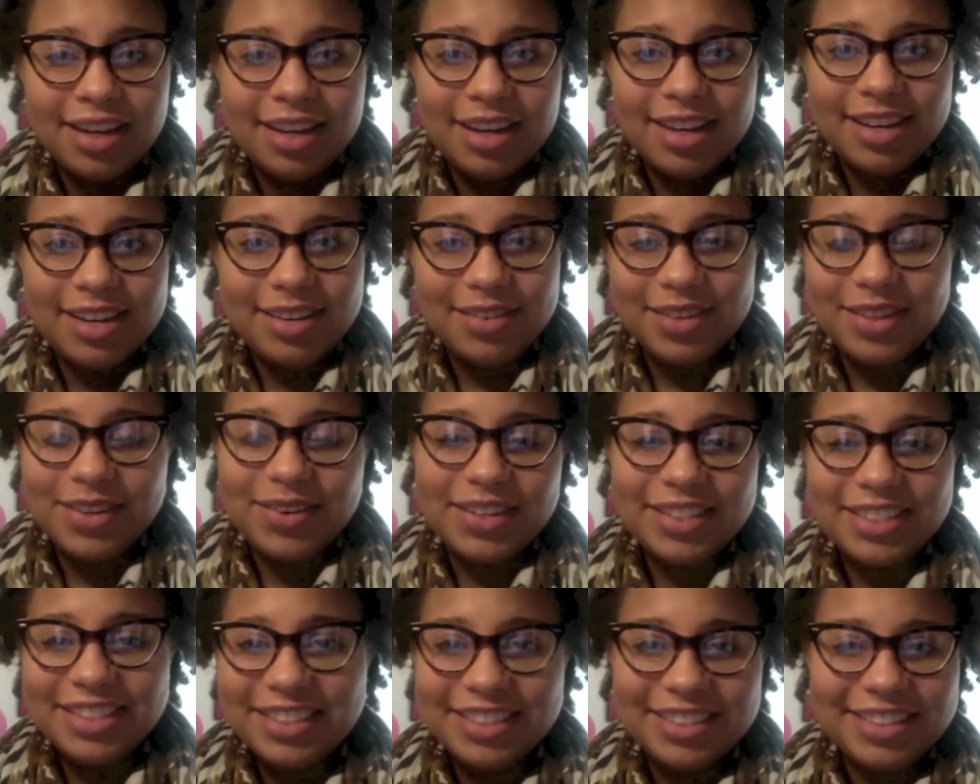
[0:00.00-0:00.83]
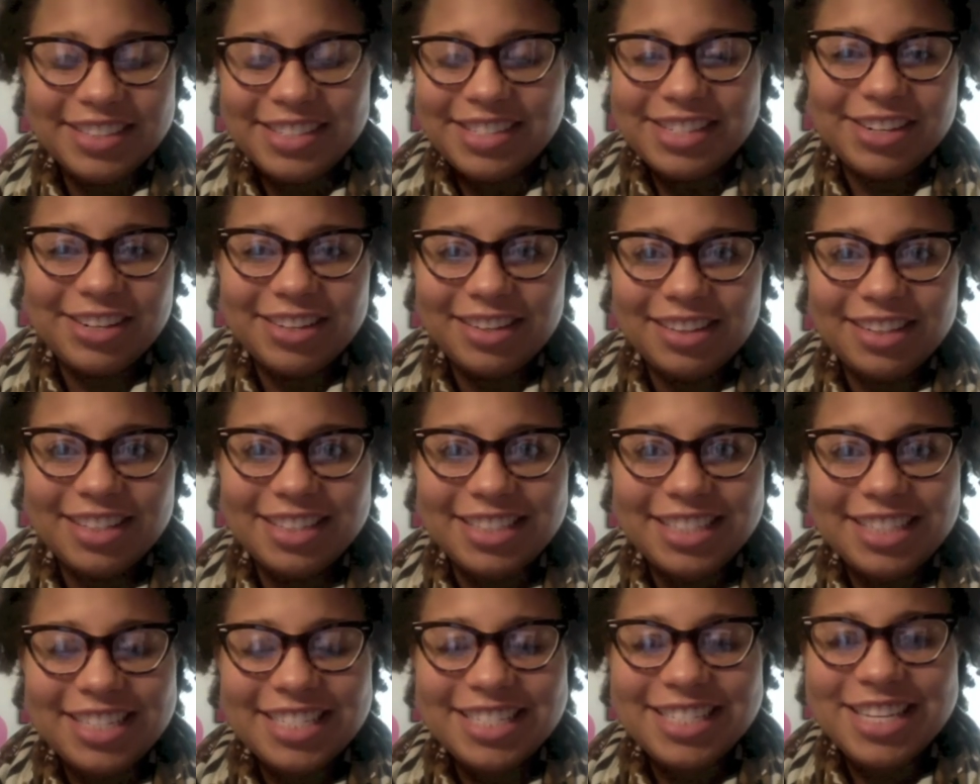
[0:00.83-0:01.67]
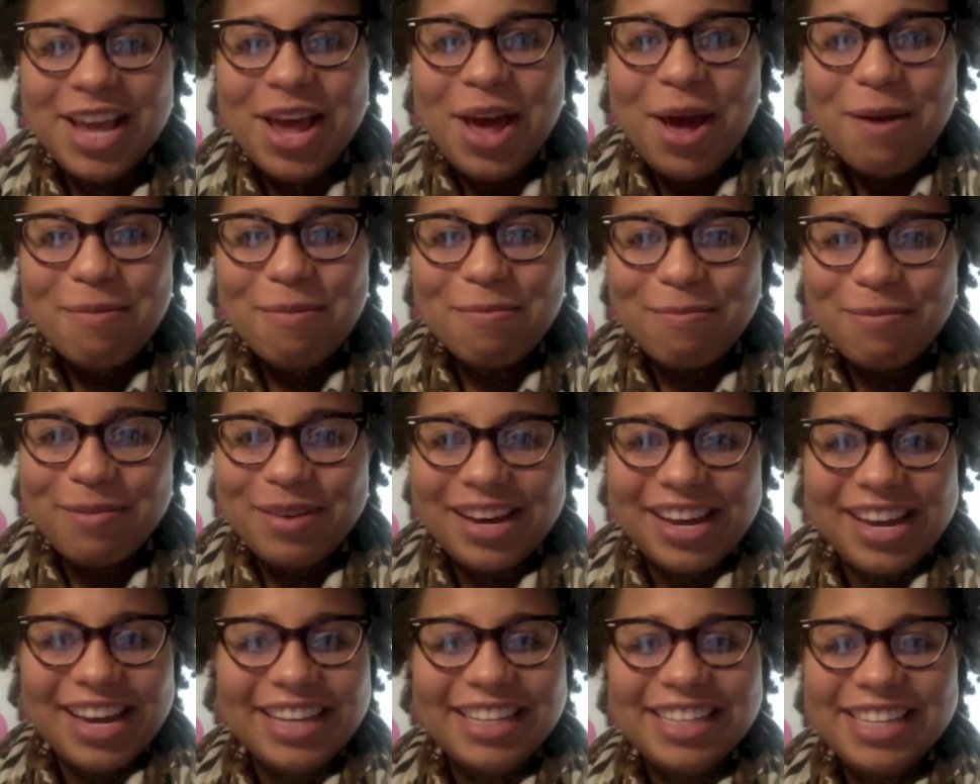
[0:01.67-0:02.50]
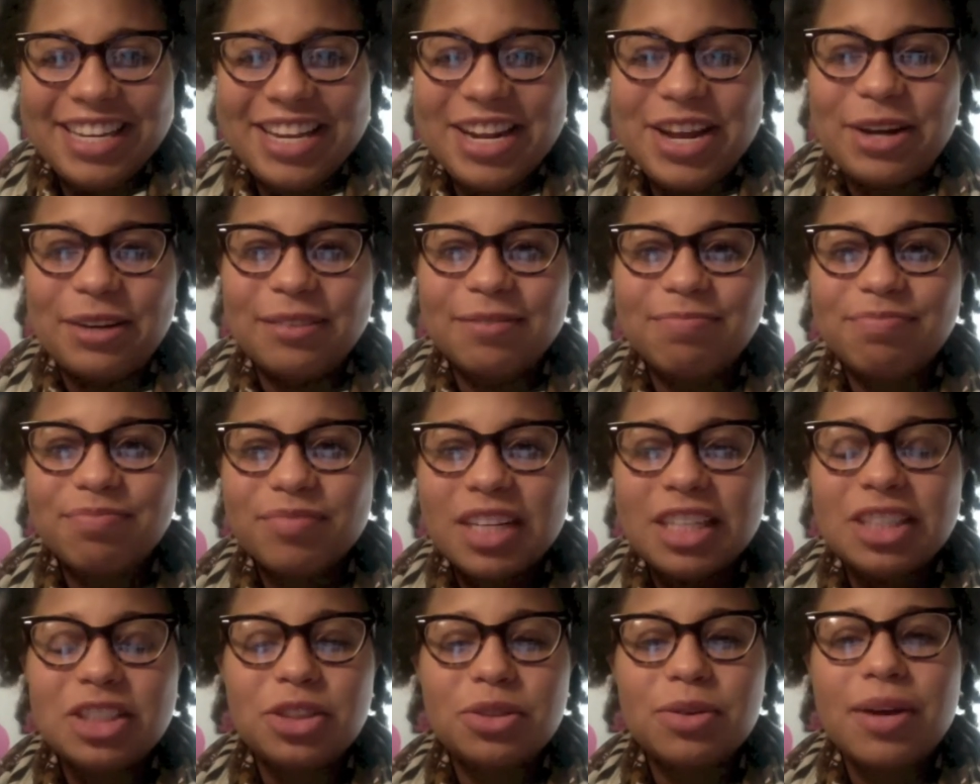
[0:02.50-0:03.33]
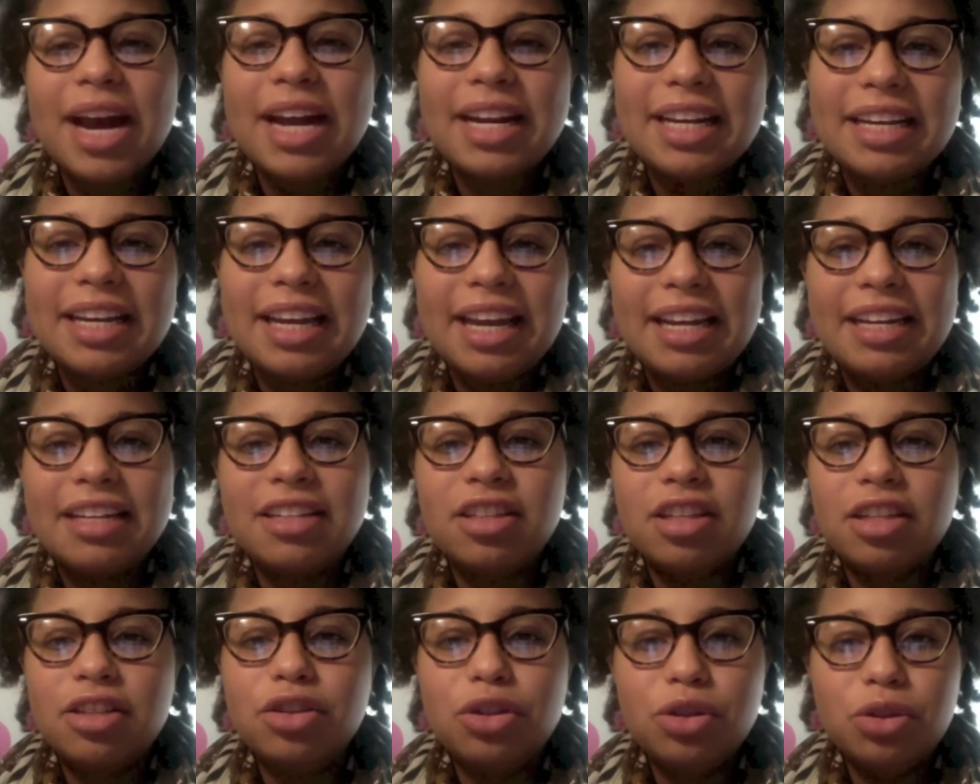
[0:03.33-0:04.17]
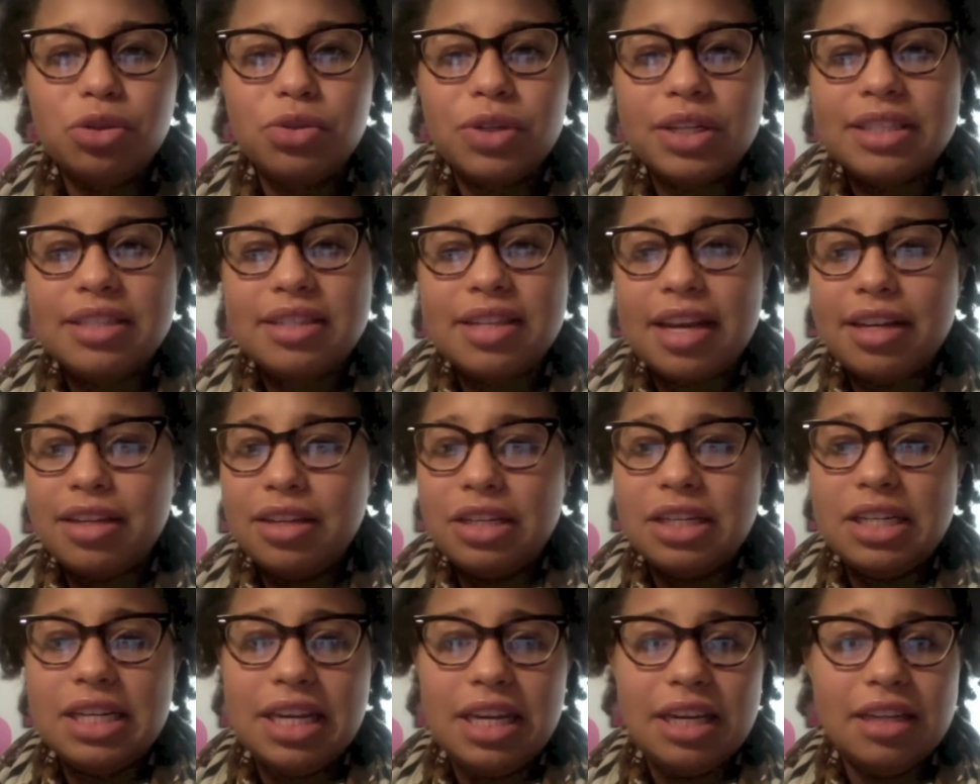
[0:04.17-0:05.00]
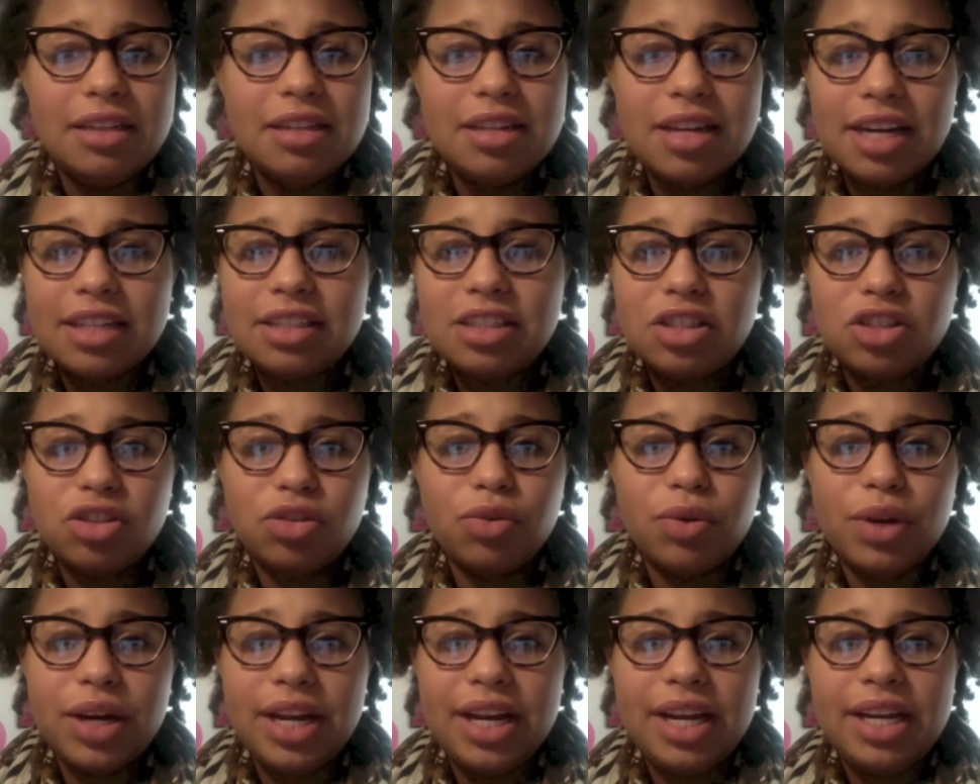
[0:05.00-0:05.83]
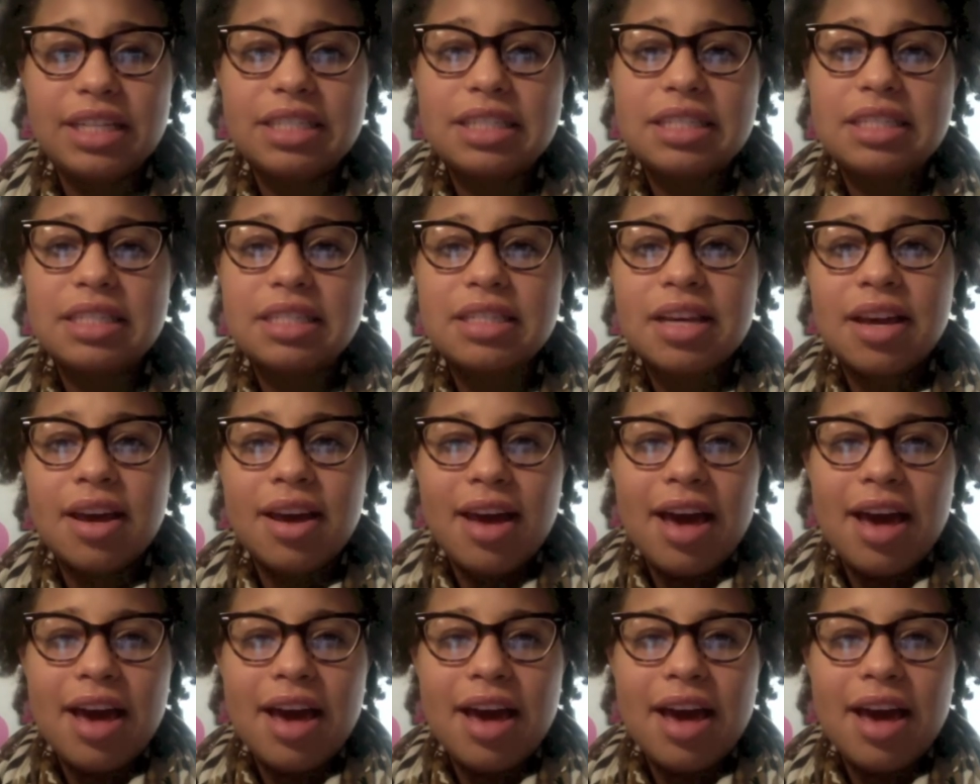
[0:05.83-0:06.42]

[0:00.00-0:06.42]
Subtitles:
even though I do because they're delicious. But, try to get in the nutrients that you need. Nuts, grains.